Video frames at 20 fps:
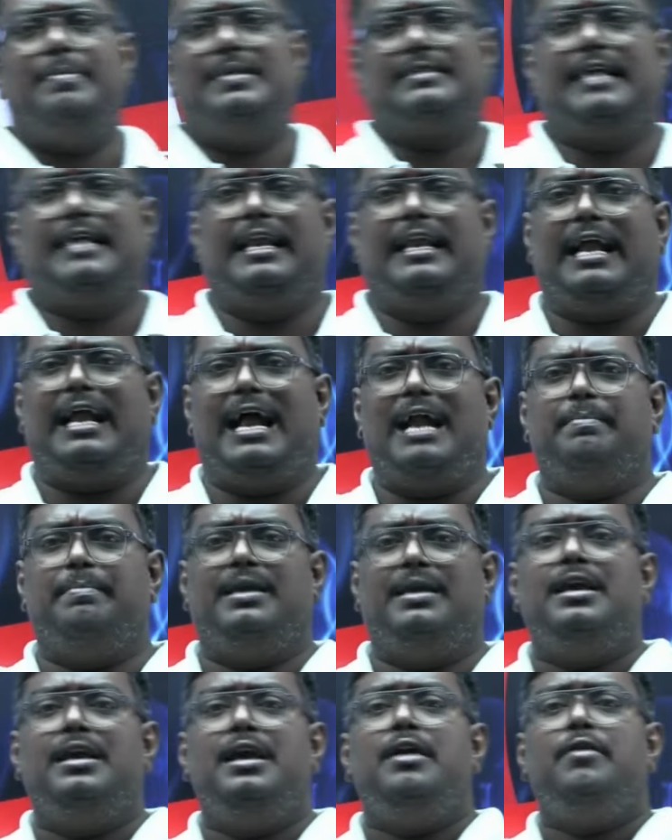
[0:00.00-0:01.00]
Gate Academy?
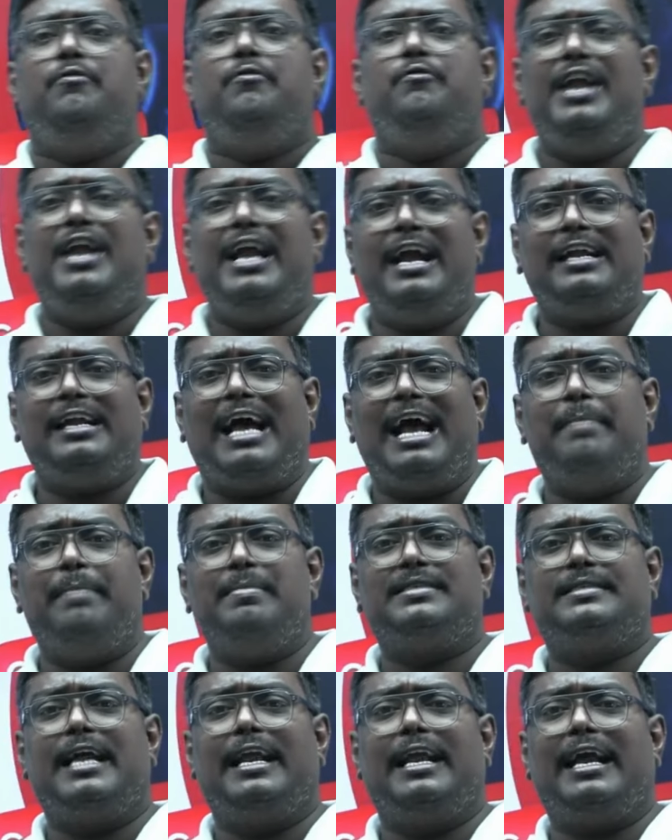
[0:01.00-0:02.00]
We at IMS
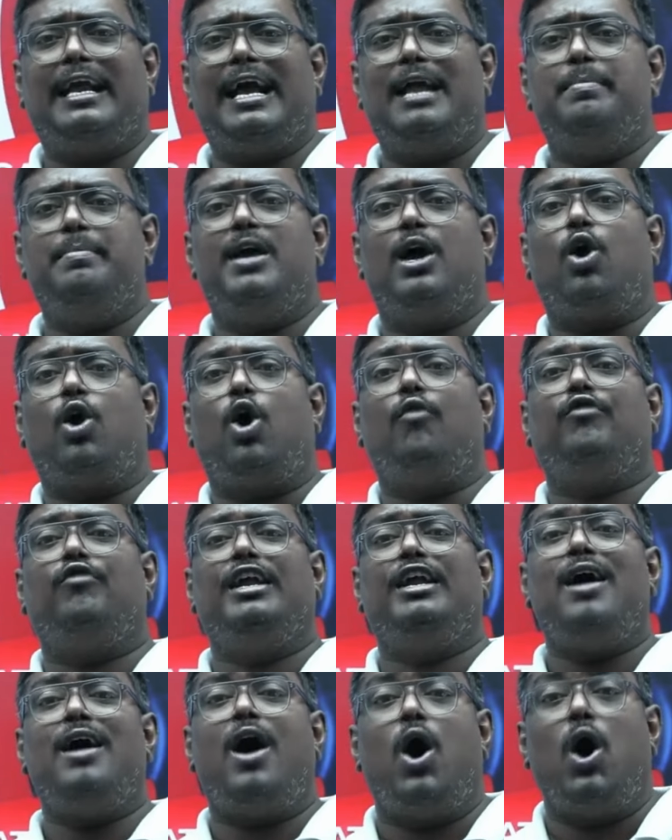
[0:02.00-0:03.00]
Gate Academy are offering
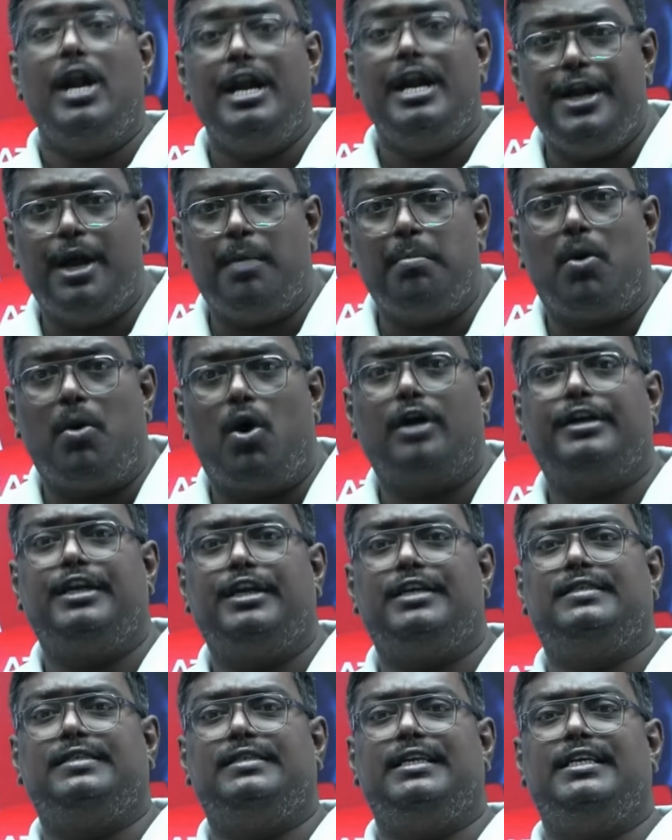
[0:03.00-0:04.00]
All India Mock Test
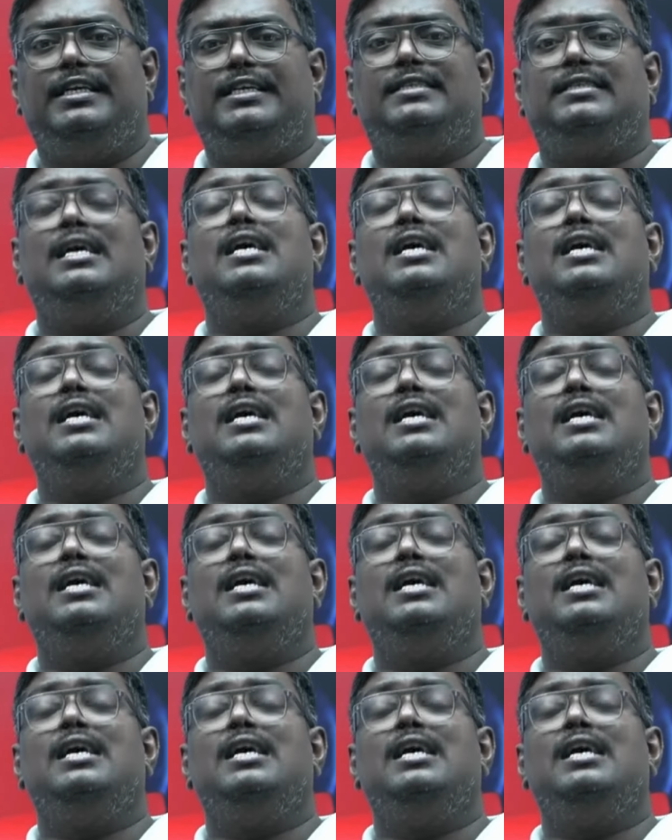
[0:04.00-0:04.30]
Series.